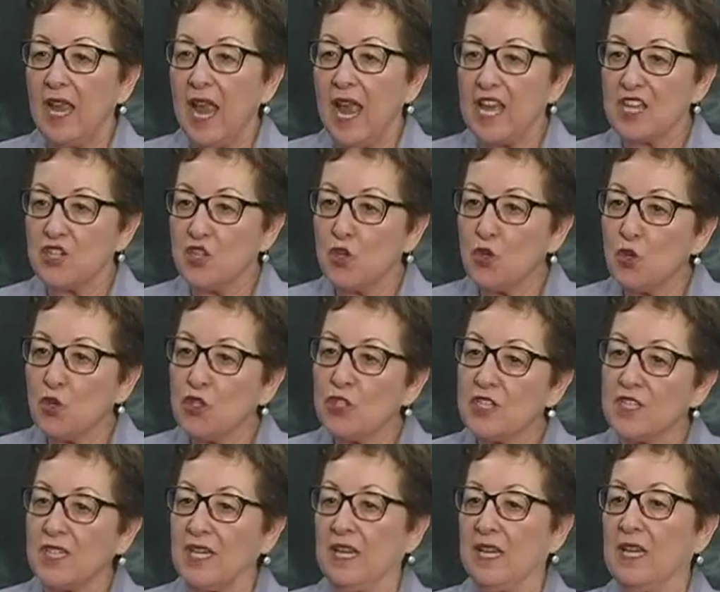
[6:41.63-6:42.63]
as you could
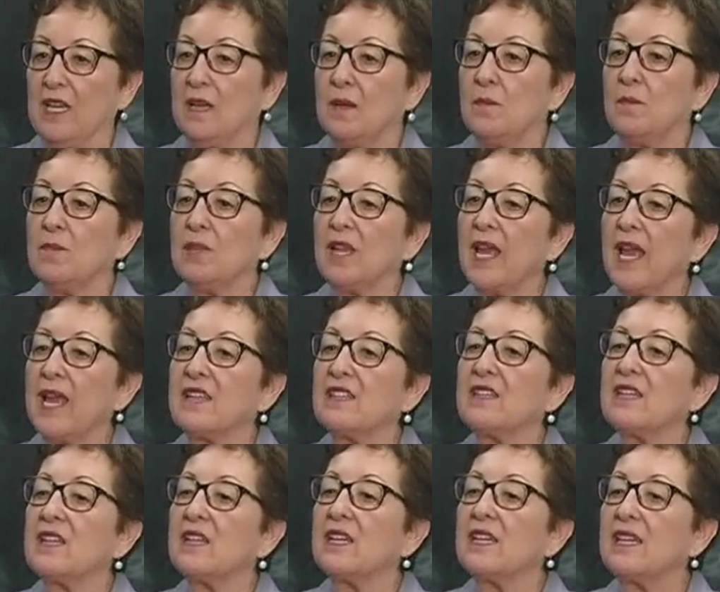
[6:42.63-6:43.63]
see,
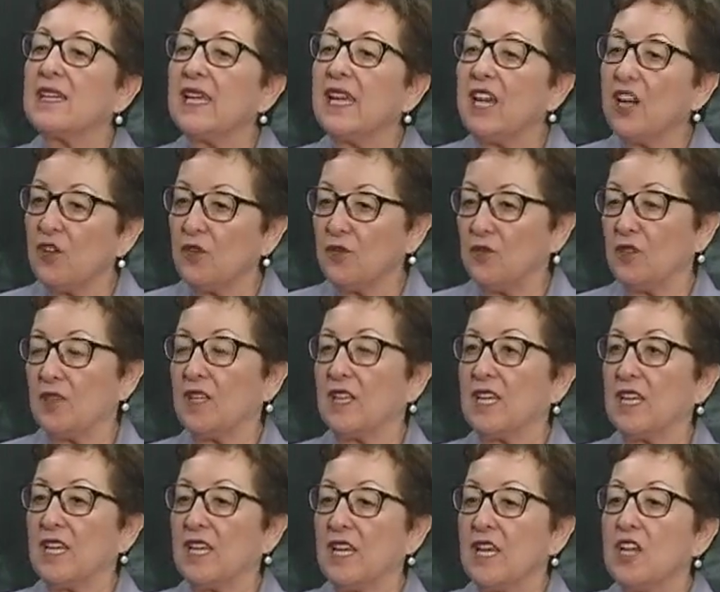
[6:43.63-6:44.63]
planned
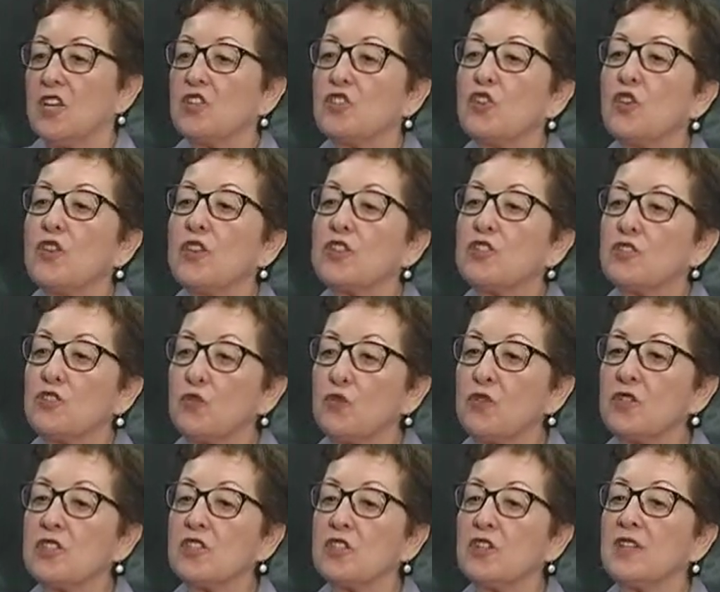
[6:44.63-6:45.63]
carefully so that
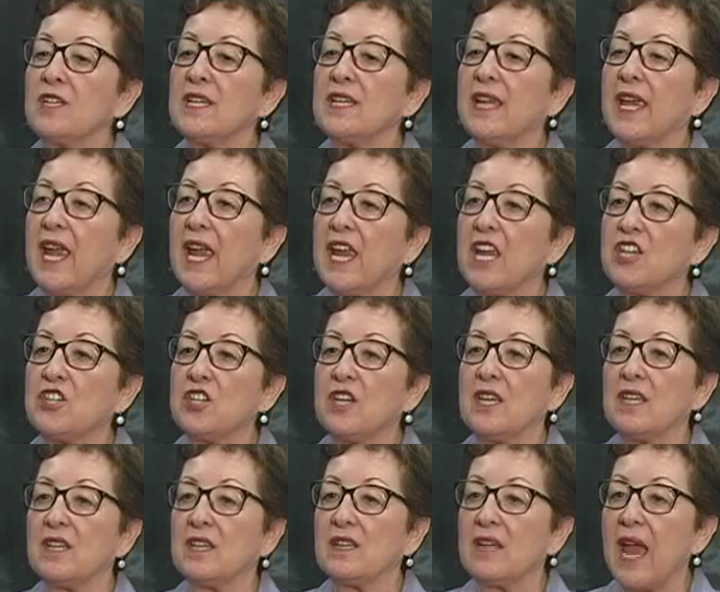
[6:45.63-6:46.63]
students could engage
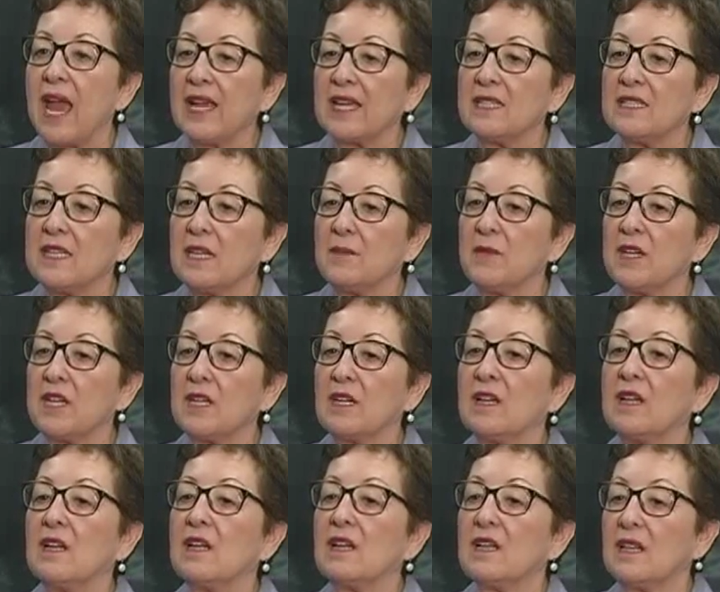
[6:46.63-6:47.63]
in an
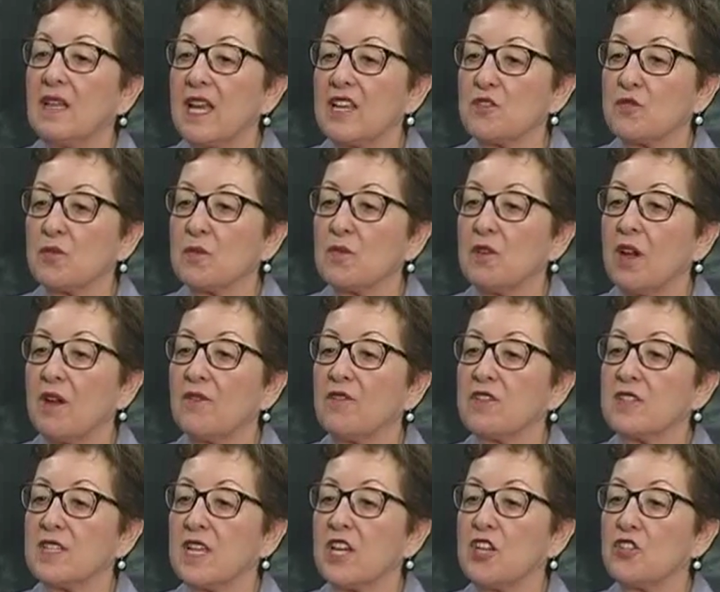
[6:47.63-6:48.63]
academic classroom
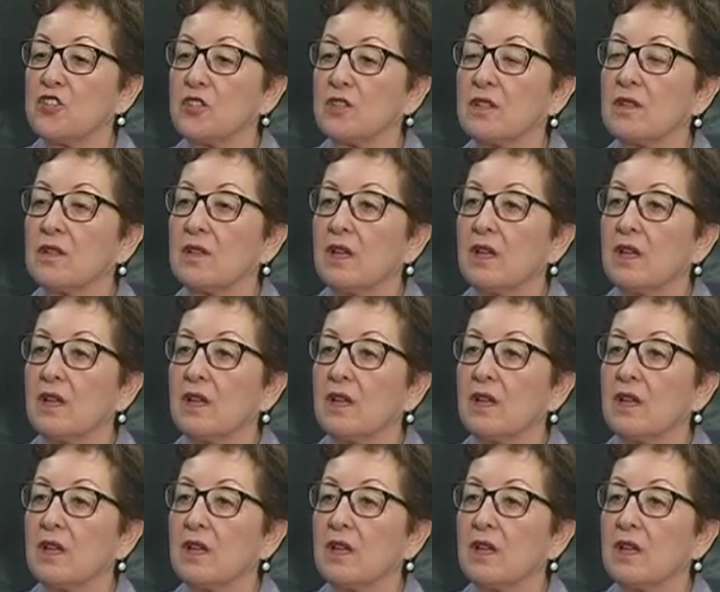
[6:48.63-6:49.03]
conversation.